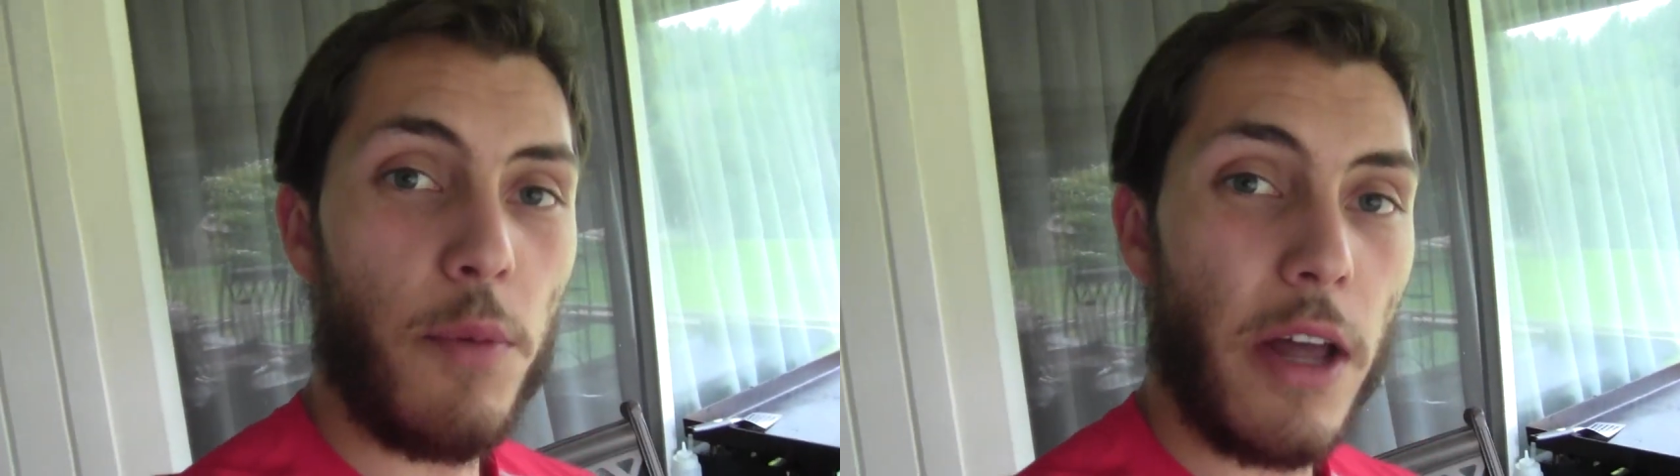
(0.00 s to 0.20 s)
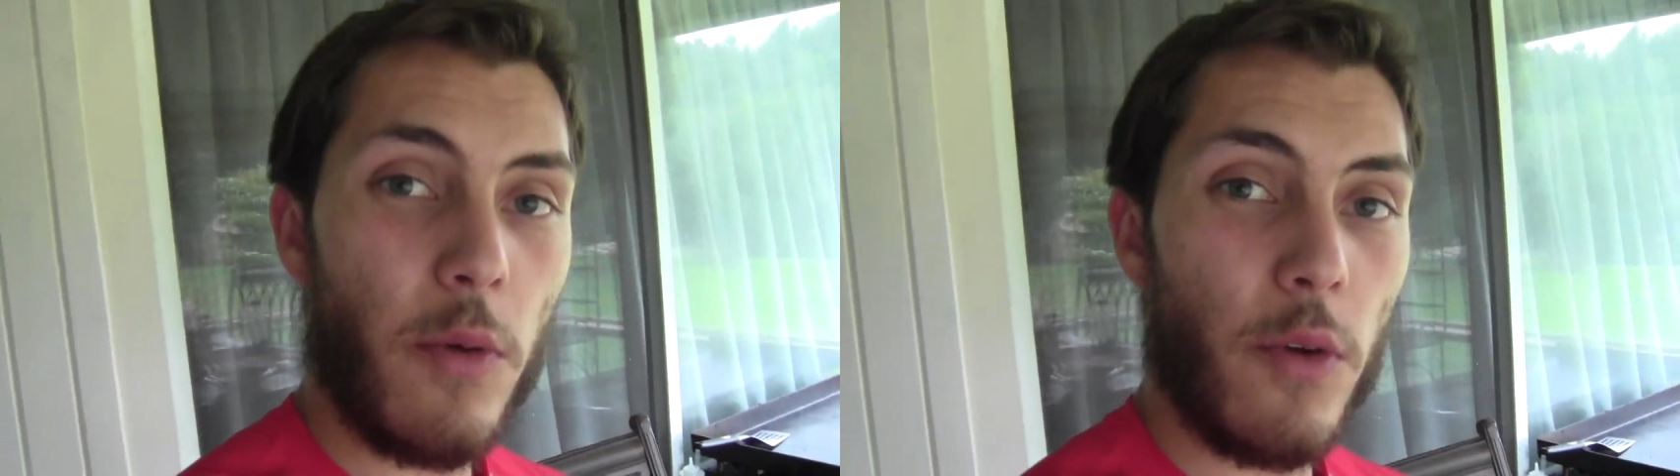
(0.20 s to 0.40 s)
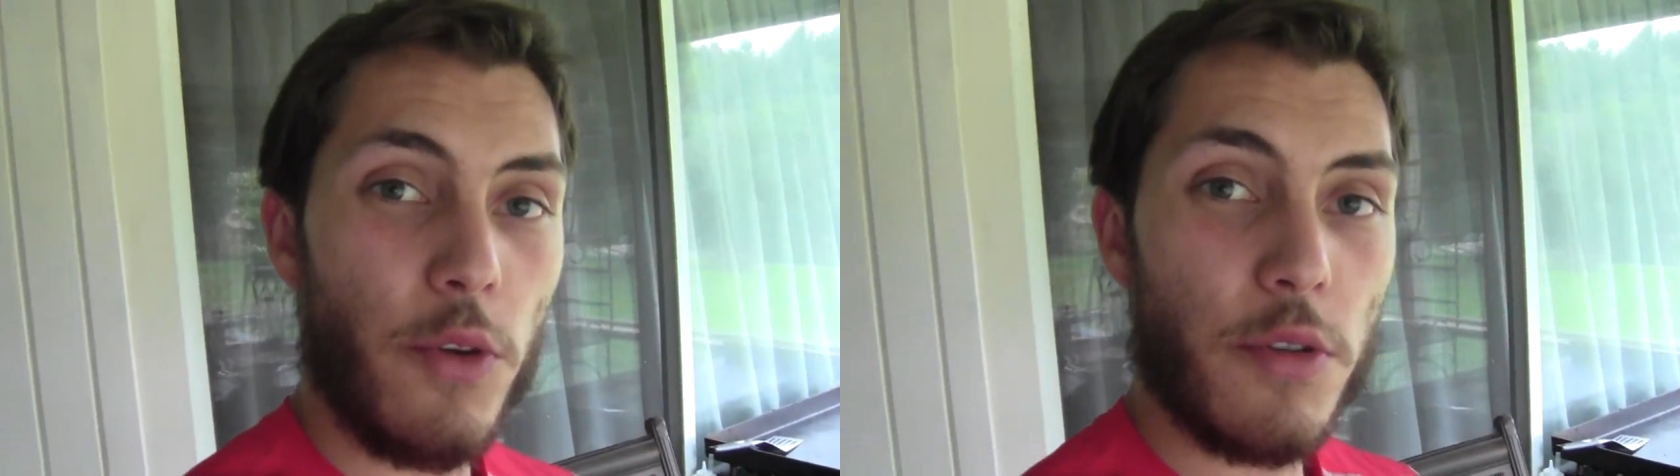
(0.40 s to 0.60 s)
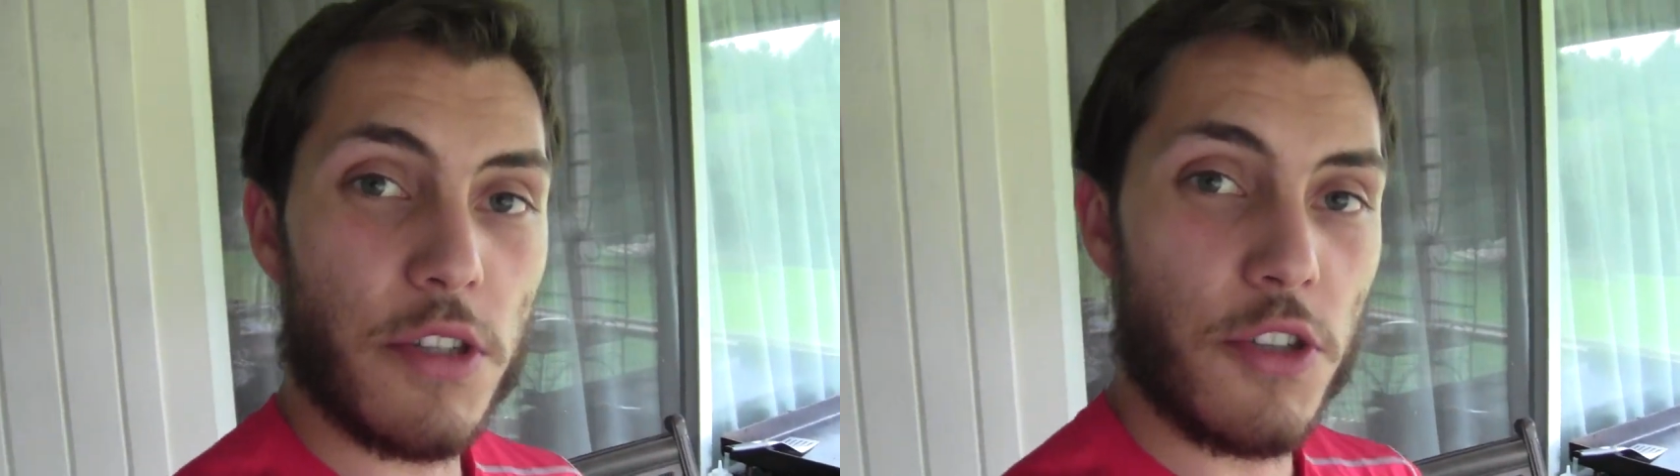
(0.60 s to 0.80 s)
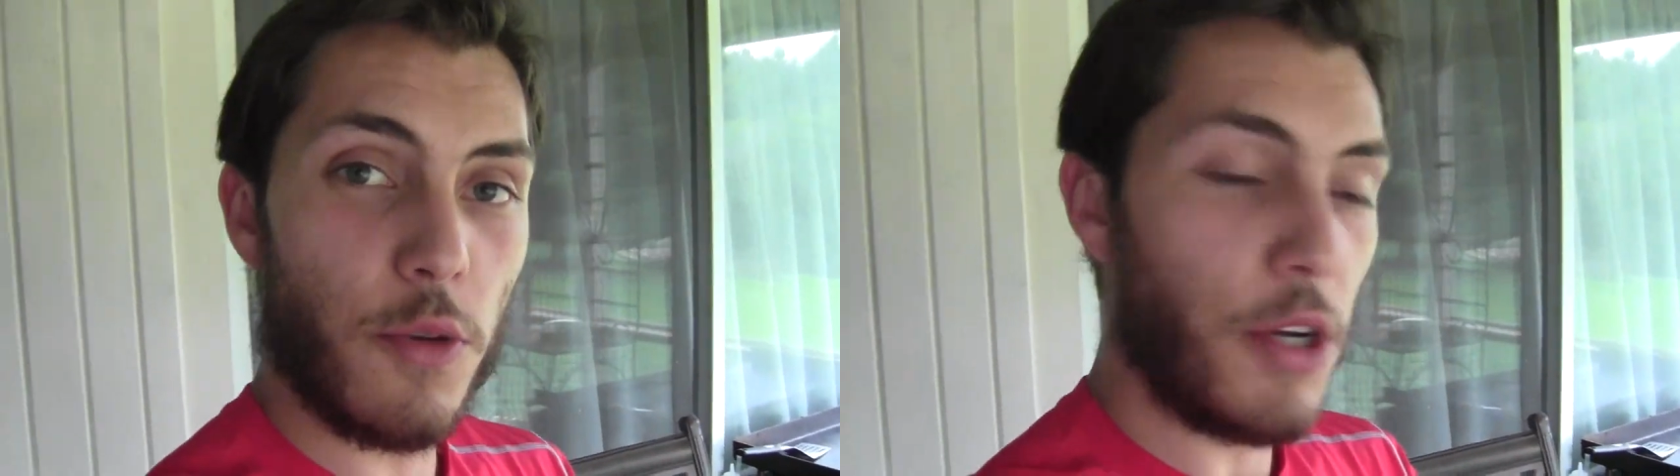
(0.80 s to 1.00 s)
probably won't use
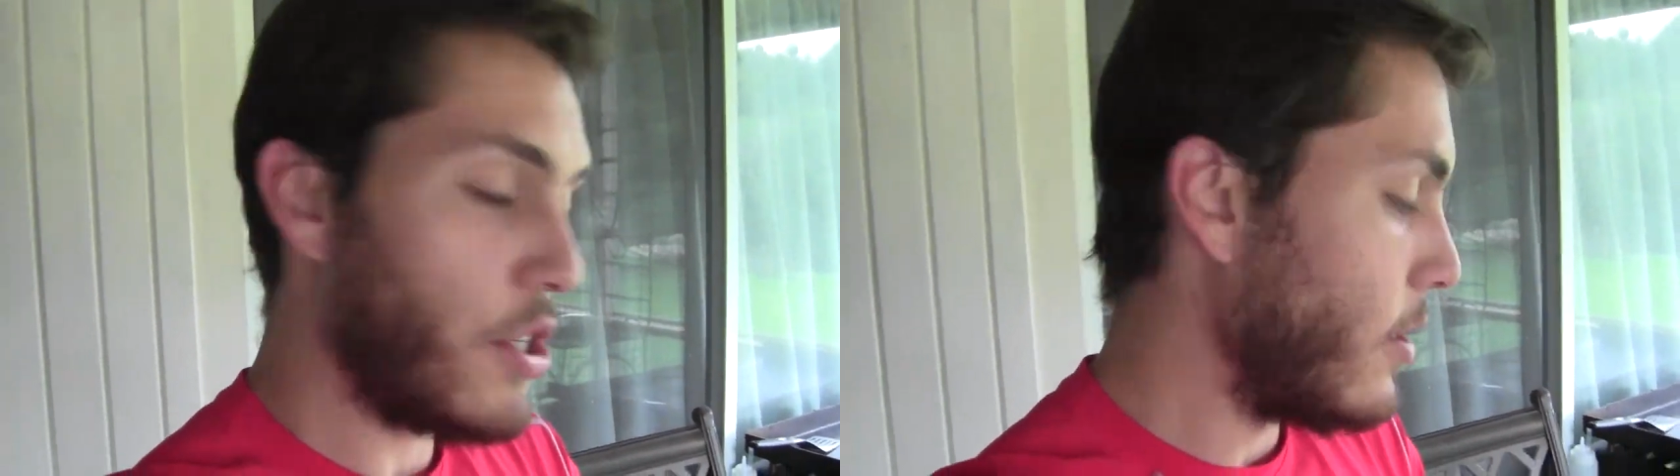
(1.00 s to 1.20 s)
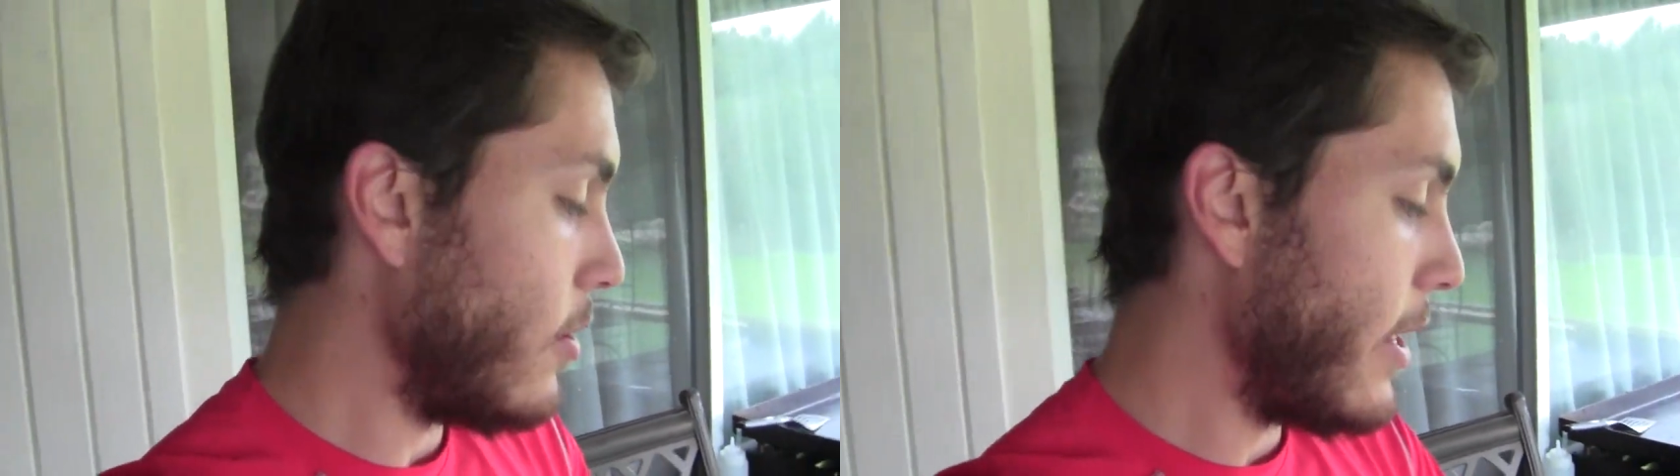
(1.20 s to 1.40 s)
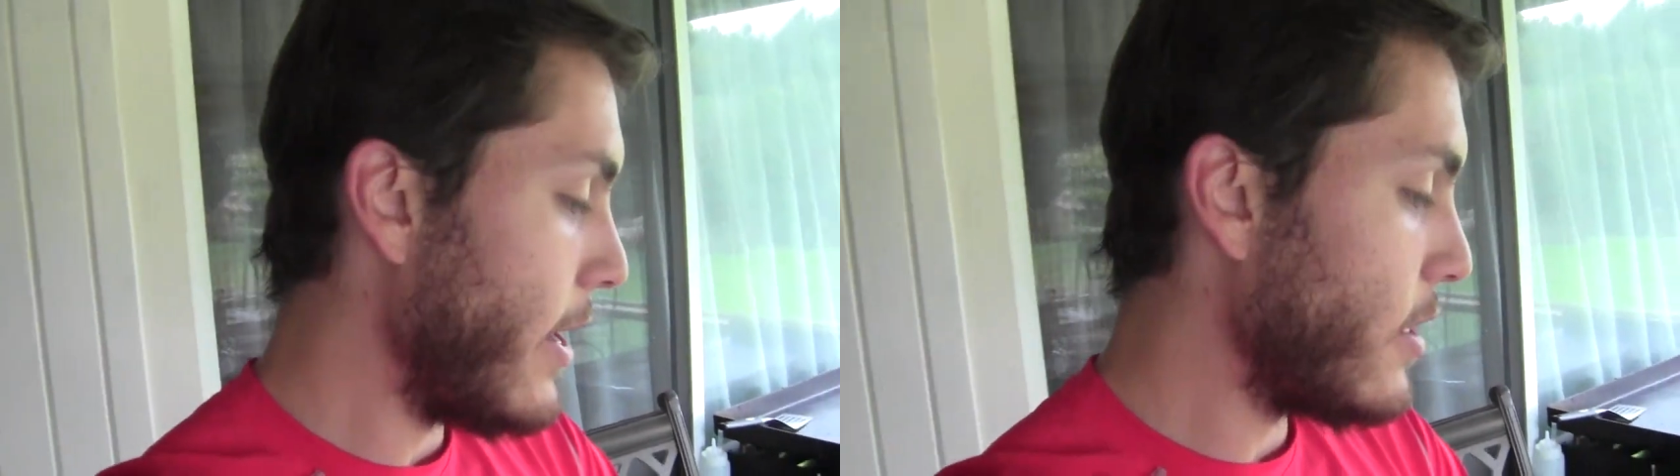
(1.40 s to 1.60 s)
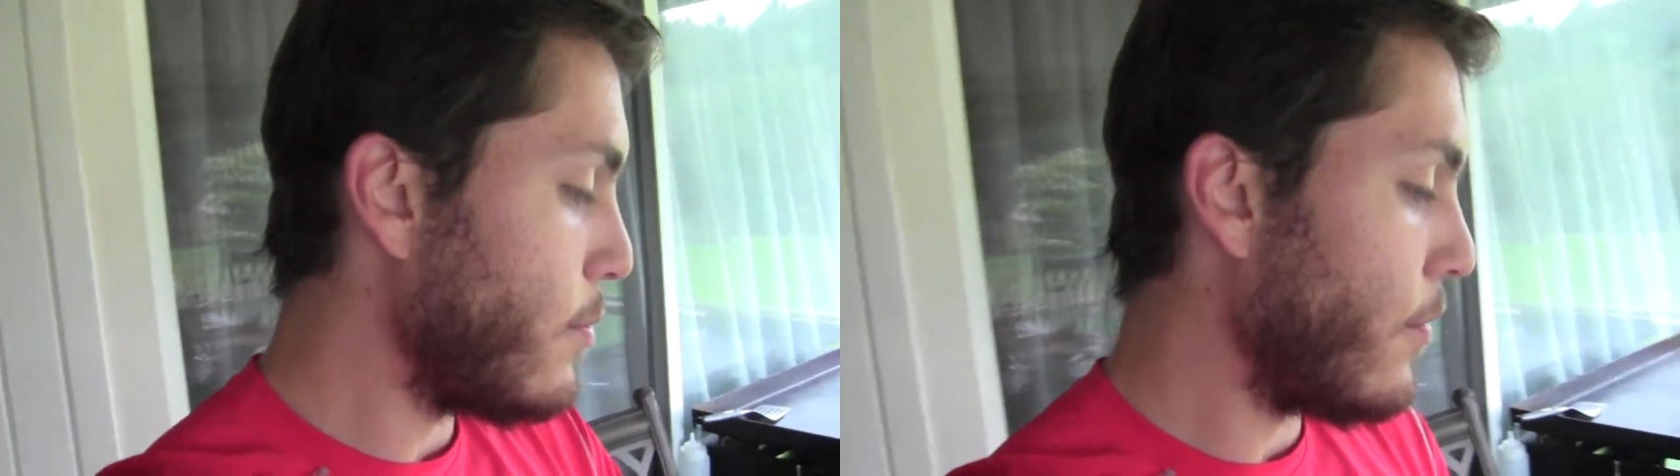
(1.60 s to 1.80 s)
it so much on the legs,